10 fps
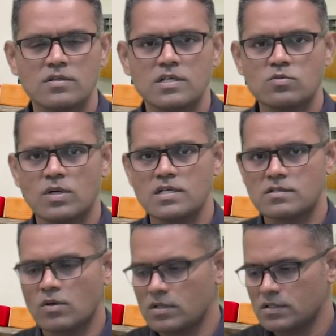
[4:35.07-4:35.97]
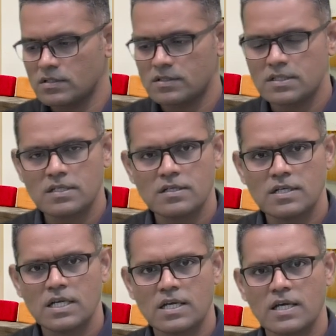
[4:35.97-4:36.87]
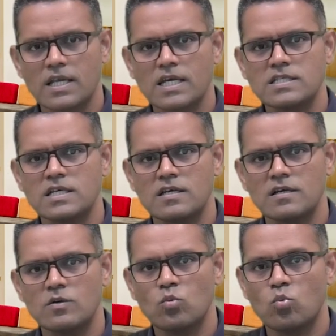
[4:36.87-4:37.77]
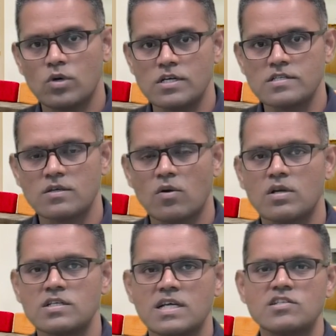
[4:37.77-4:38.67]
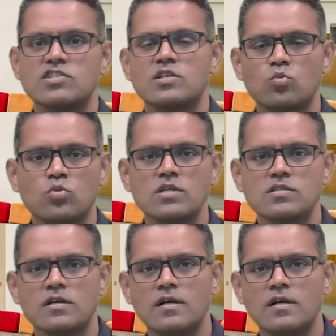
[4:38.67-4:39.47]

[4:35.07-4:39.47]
That's why it's called connecting words or transition words.